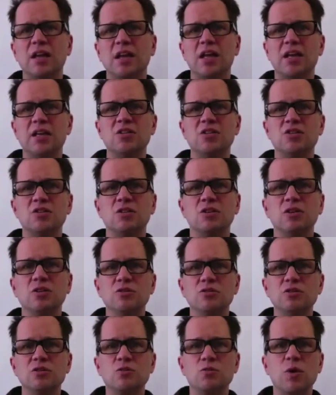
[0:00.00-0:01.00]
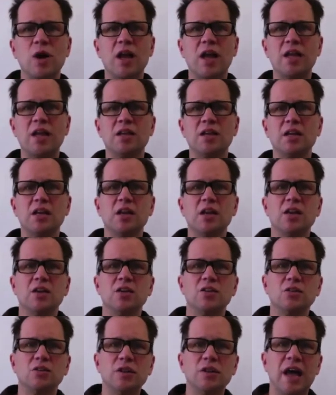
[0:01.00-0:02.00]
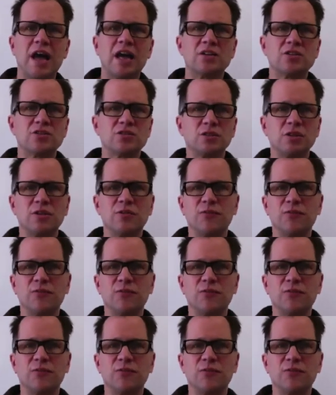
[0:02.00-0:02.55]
and as you lose weight, you'll naturally